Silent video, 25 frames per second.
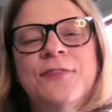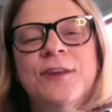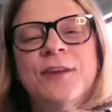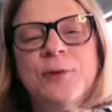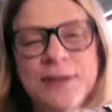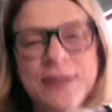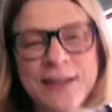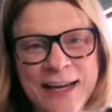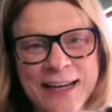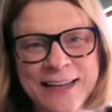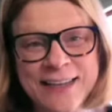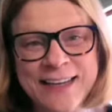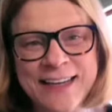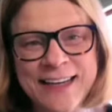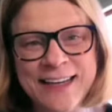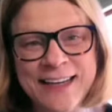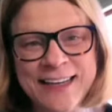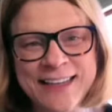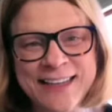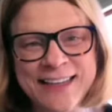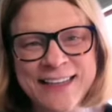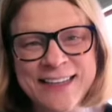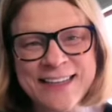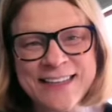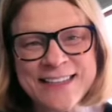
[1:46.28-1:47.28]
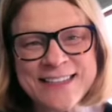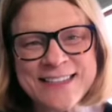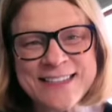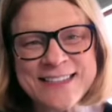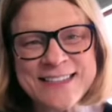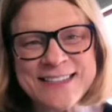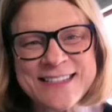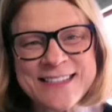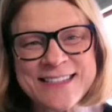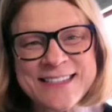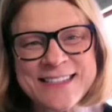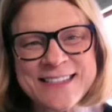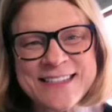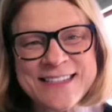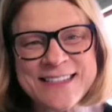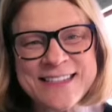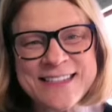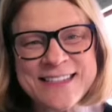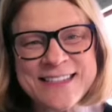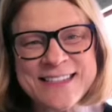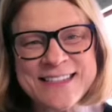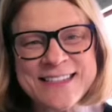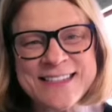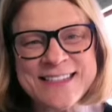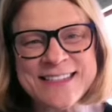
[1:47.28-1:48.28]
There were nine candidates
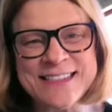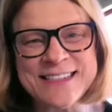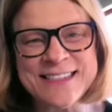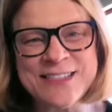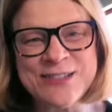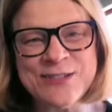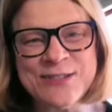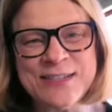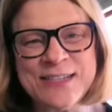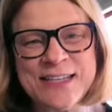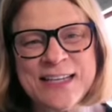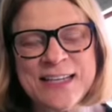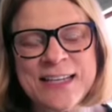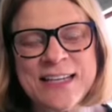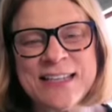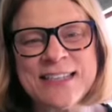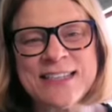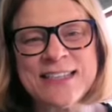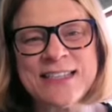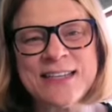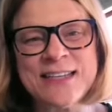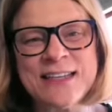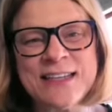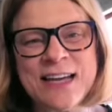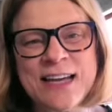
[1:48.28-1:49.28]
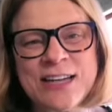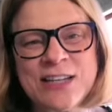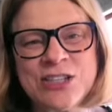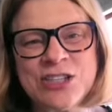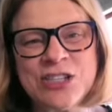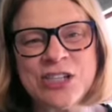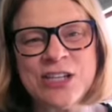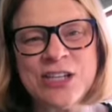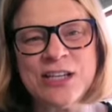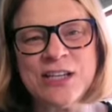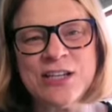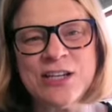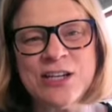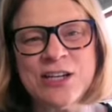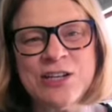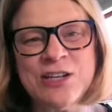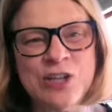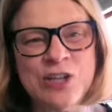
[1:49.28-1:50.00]
in Tuesday night's election,